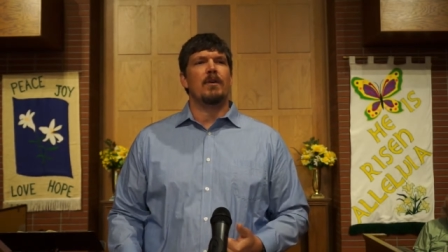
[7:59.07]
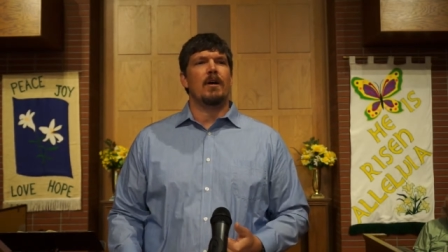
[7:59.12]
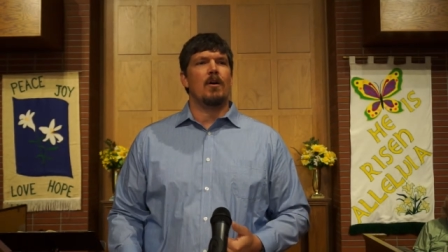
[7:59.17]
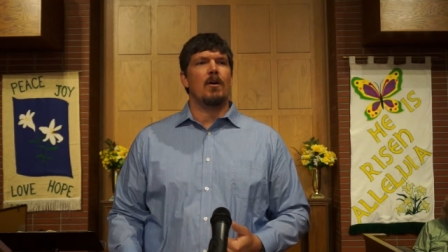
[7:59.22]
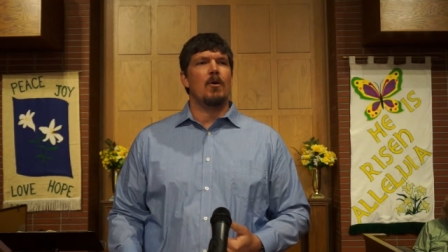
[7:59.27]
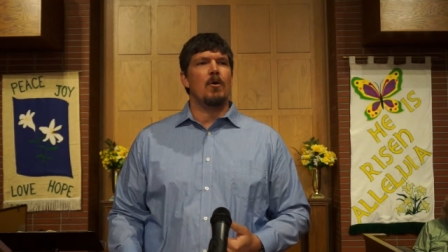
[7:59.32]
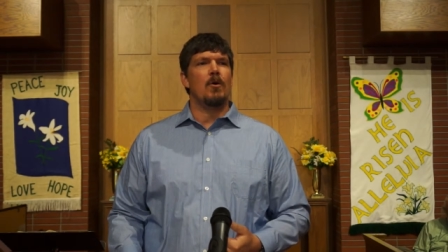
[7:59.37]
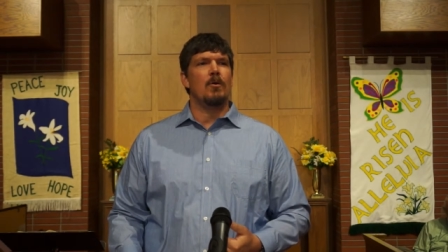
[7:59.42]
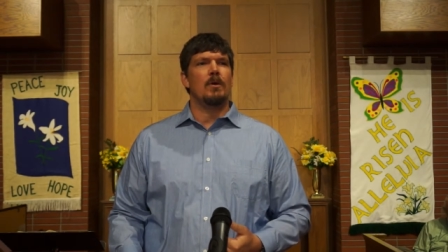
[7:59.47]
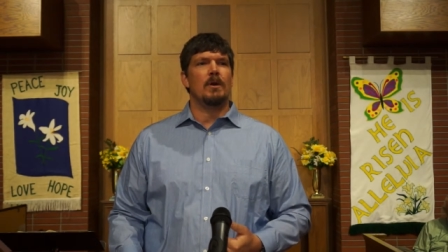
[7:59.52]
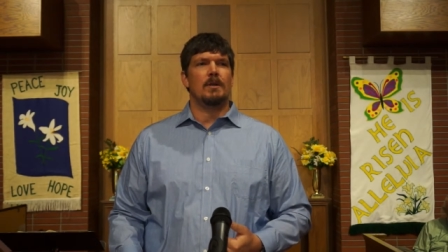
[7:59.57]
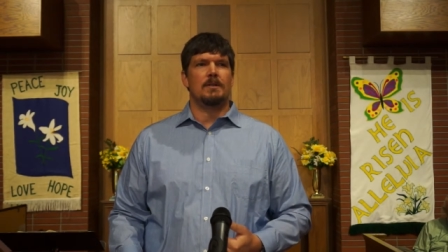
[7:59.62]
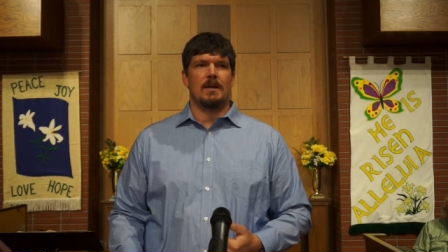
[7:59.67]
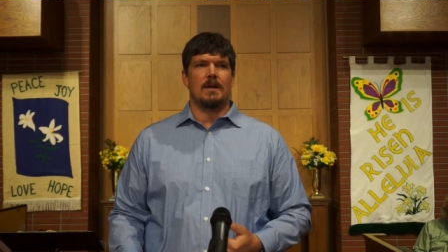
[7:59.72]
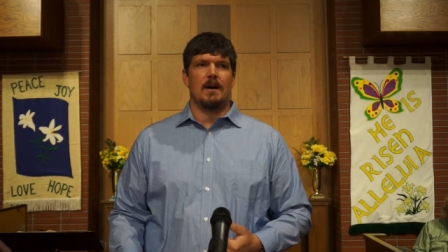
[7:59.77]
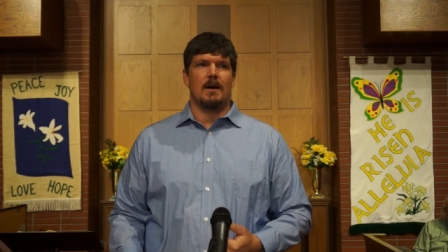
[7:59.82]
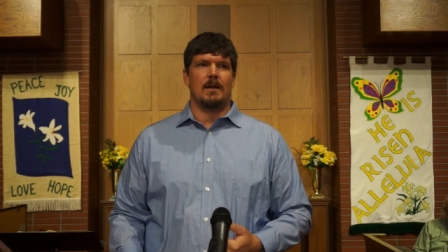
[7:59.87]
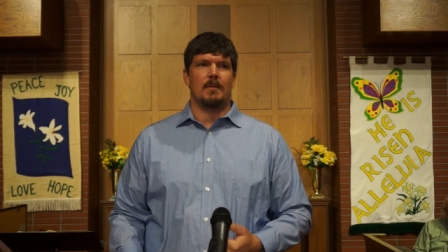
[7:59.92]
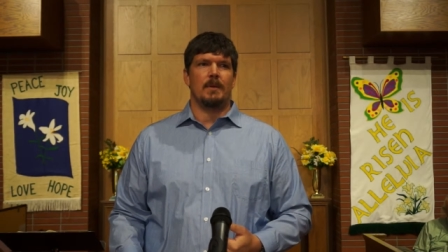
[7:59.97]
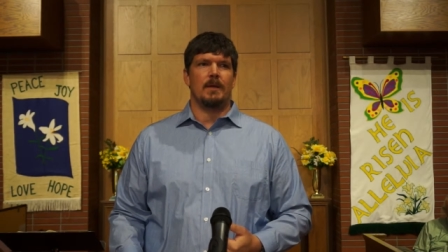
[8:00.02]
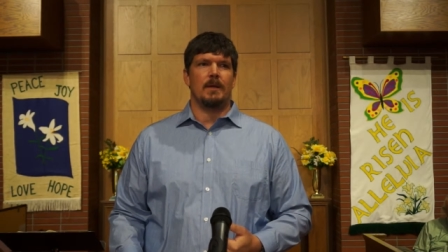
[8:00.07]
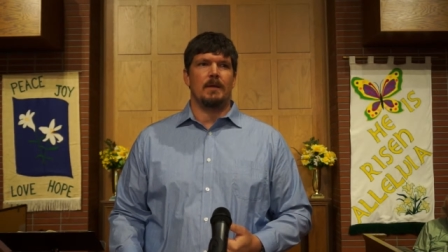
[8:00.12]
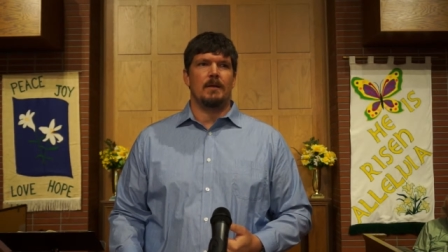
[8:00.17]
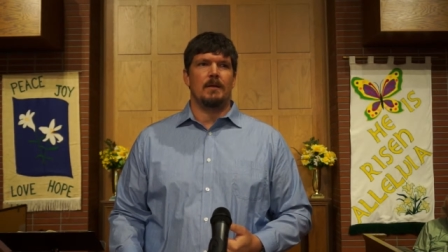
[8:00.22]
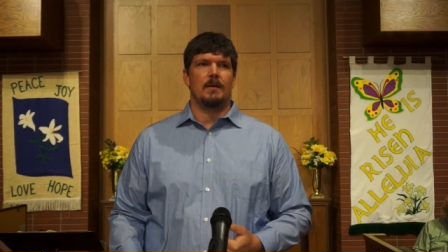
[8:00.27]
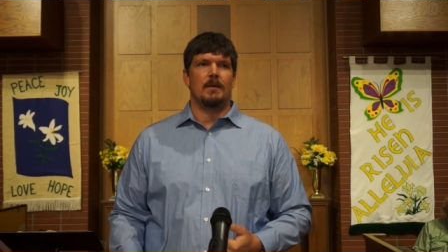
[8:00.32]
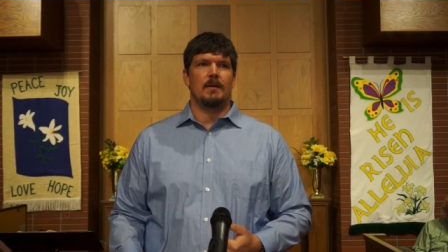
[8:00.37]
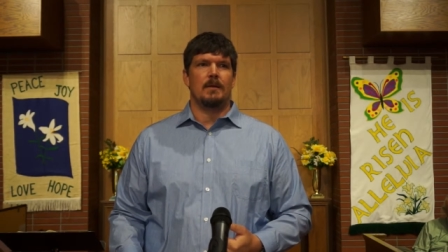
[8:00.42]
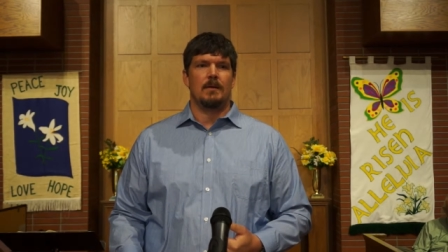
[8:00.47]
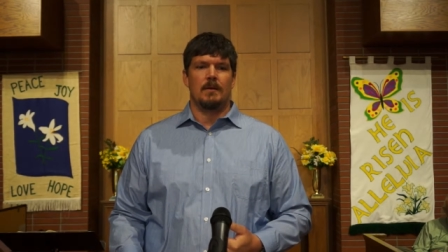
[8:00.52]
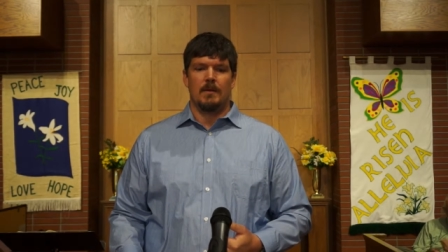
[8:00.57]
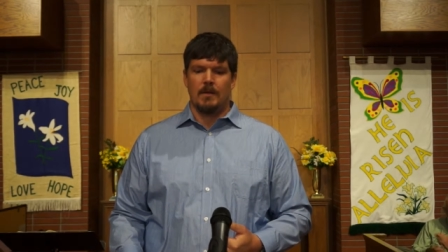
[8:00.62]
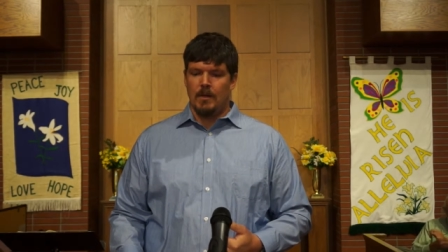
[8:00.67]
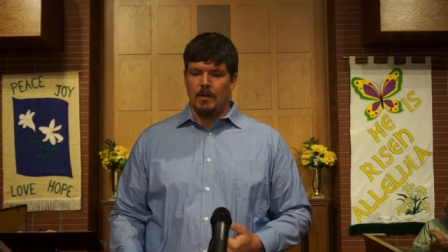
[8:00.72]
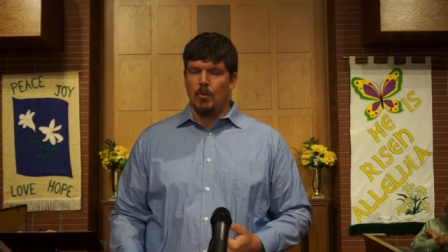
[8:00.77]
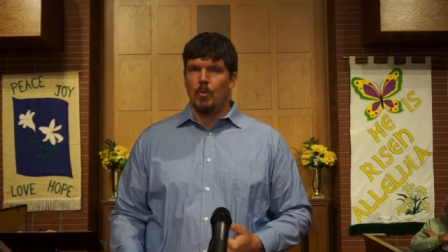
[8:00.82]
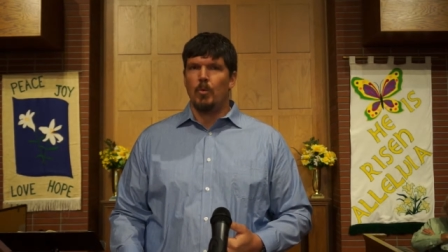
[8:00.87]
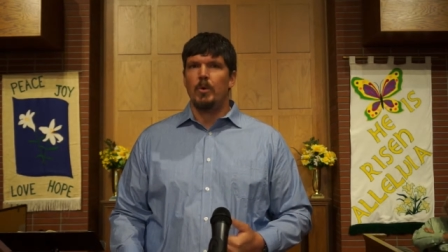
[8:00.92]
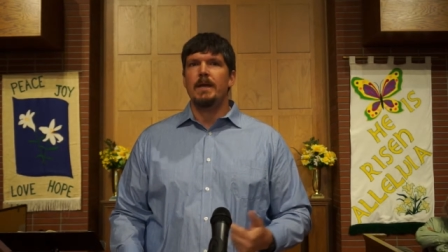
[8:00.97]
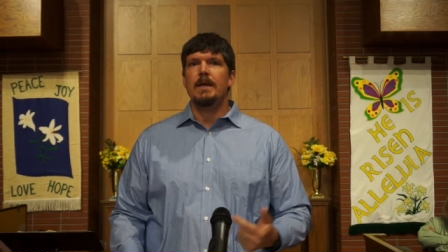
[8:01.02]
our own autonomy.
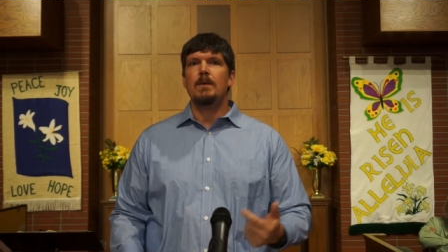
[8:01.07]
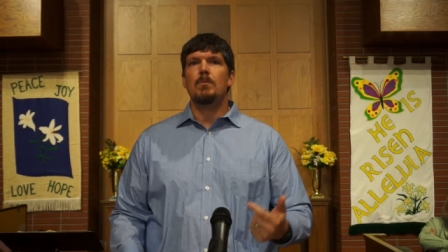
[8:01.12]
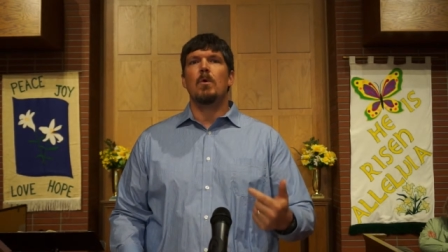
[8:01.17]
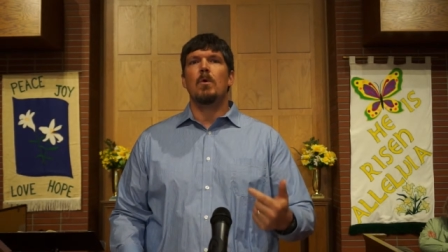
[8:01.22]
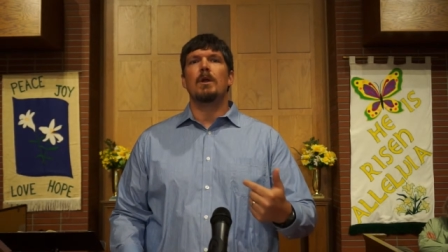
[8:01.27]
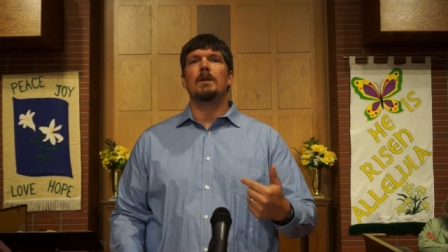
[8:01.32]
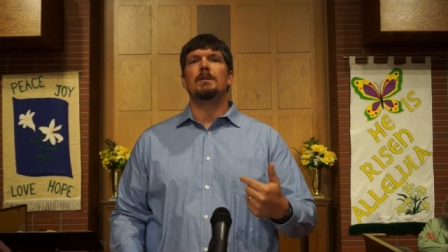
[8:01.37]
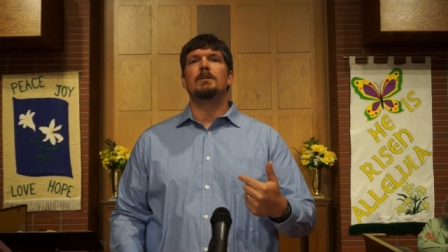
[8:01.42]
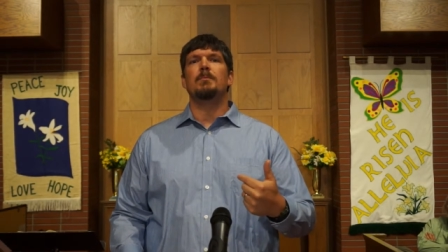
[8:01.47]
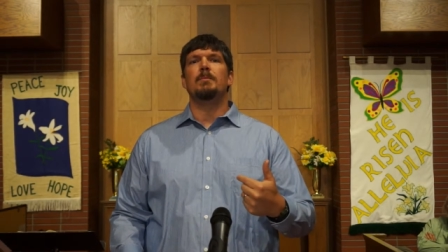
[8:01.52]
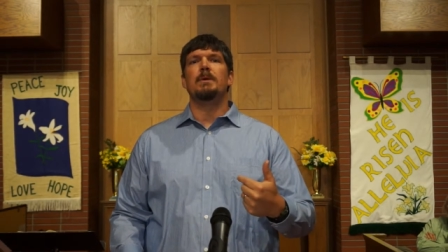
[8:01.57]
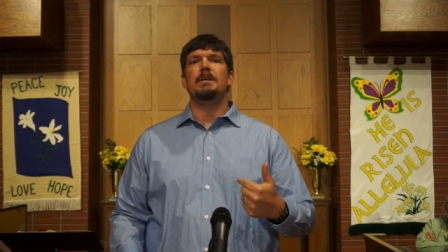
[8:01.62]
We wanted to